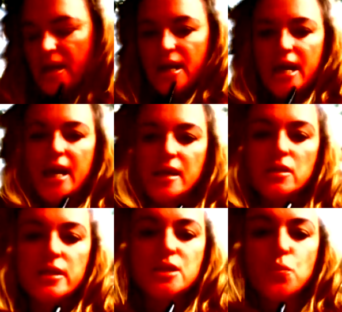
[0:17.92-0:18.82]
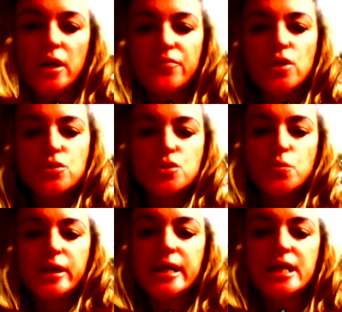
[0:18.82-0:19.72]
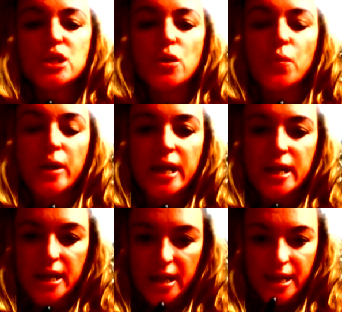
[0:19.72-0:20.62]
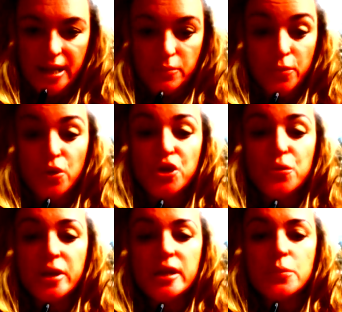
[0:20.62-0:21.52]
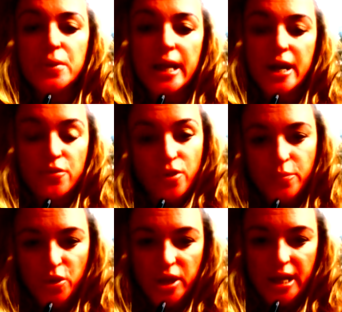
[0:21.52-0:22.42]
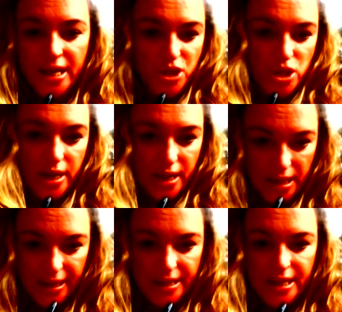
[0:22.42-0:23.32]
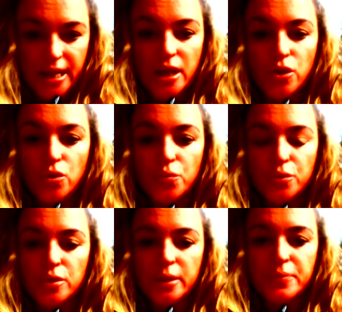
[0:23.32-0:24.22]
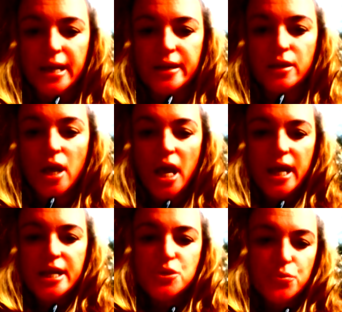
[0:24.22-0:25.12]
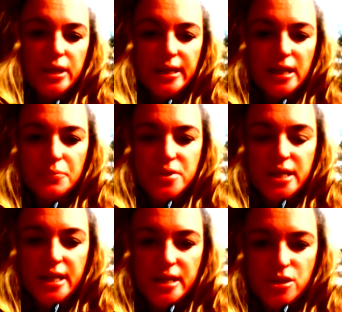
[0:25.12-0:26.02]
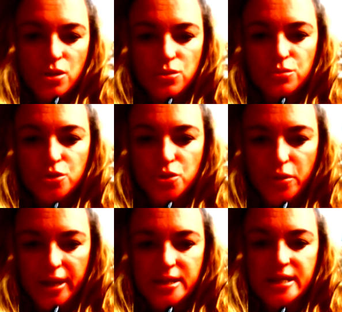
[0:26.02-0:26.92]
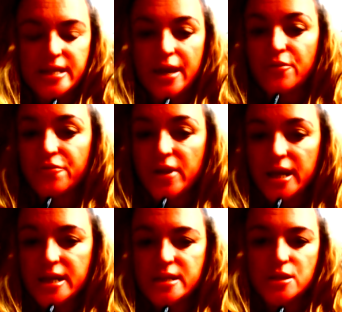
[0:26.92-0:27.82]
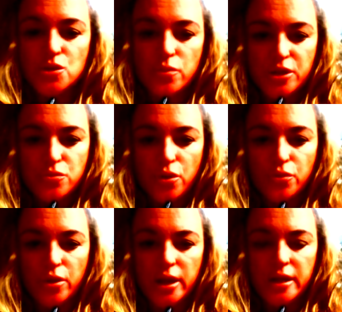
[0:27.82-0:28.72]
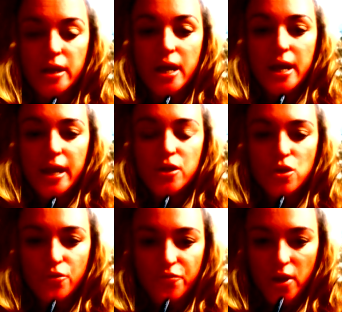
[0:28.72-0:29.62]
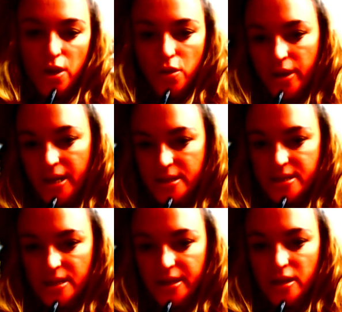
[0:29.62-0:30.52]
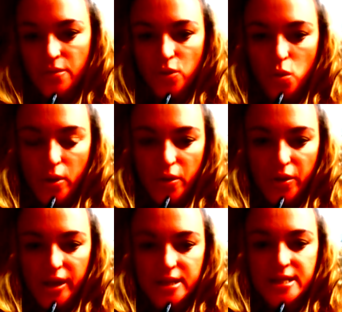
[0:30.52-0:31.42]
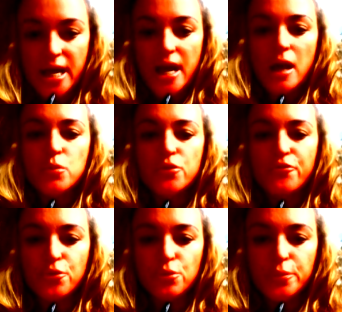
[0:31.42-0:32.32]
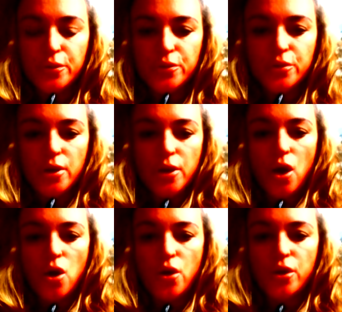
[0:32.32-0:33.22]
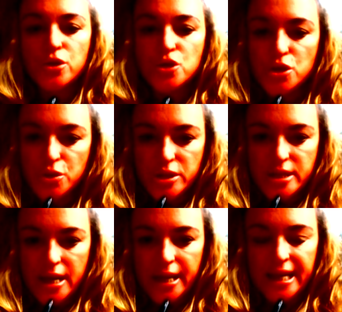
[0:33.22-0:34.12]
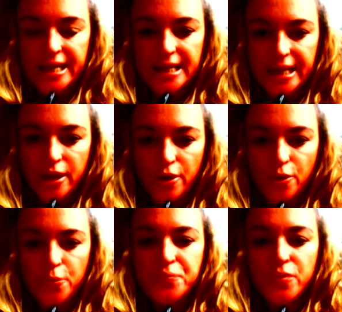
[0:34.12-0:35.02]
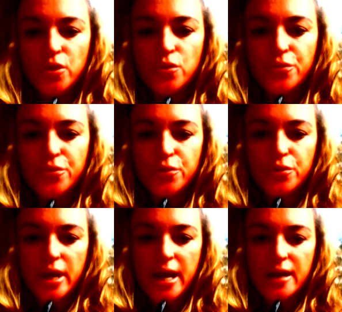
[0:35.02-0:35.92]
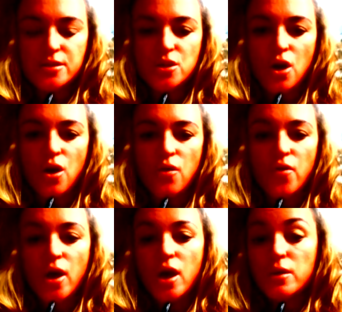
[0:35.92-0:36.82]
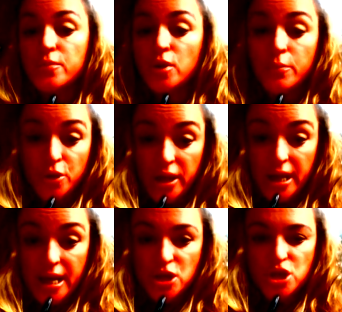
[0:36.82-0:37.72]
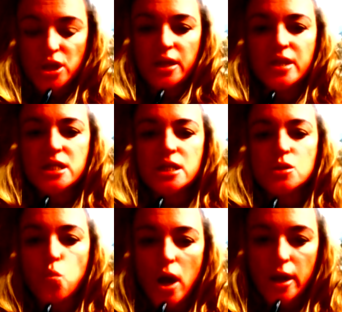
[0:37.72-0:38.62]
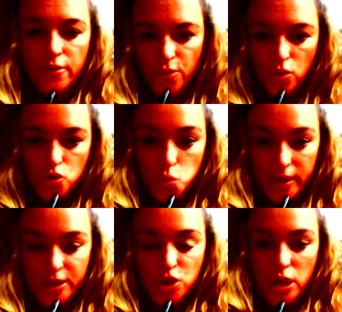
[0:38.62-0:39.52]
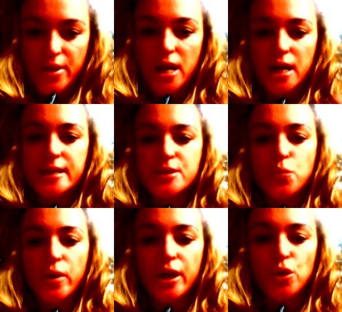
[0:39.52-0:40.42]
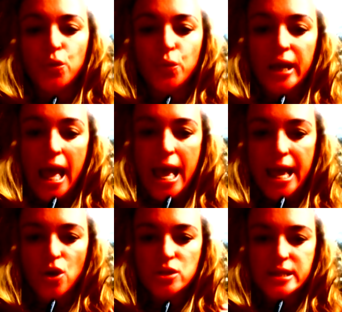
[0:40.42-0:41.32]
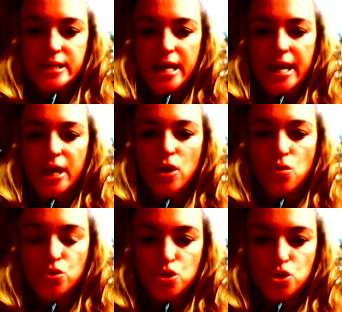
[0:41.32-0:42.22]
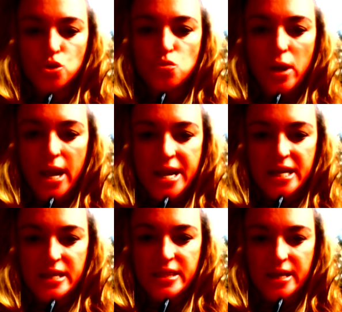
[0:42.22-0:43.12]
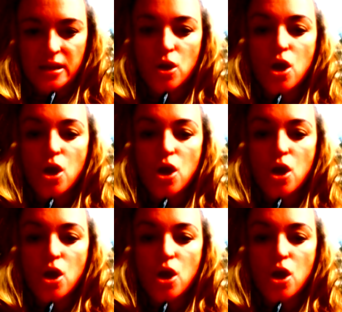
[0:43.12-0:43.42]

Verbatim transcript: And it's one of those weeks when Mercury, the planet of communication and clear thinking, your ruling planet, is really up to his old tricks. He's out of phase, he's retrograde in your fellow air sign of Aquarius. And with a full moon on Tuesday in Leo, your third house of communication, this is one of those weeks, Geminis, where you cannot say or do anything